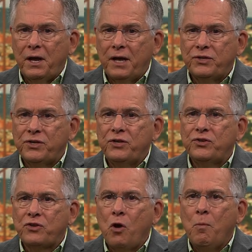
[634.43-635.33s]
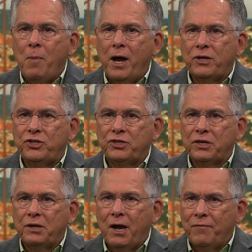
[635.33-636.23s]
I see so much
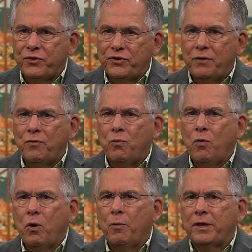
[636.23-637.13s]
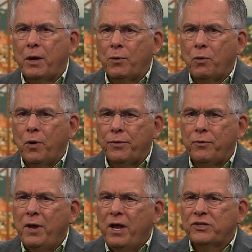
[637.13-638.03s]
of the Civil War, what they were going
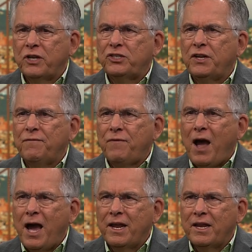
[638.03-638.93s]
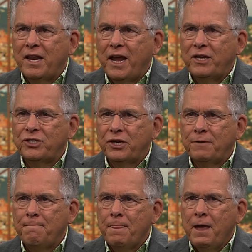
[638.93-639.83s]
through, such a divided
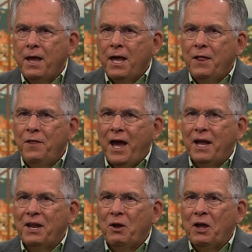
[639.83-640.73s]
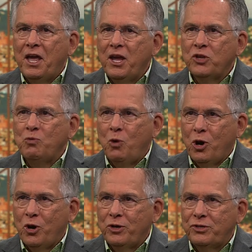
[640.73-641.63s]
nation, that his
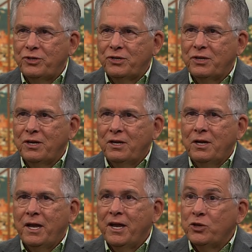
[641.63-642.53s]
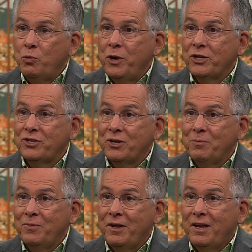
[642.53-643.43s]
words, his
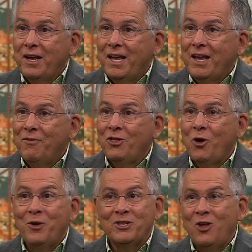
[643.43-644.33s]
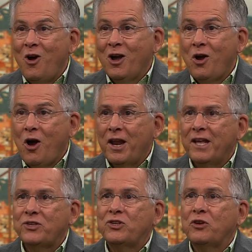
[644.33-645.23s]
wisdom, even though he's long gone,
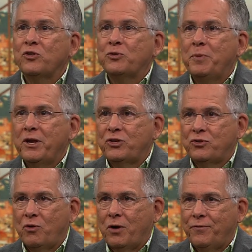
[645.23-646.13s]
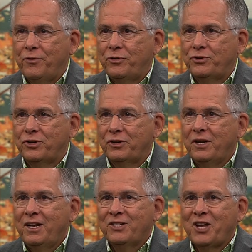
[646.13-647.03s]
it still speaks to our future.
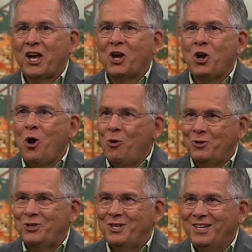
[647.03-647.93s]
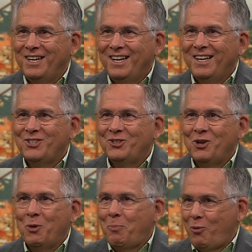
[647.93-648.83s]
It's like a ghost
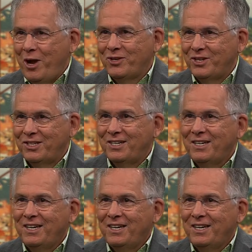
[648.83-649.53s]
still mm-hmm. present.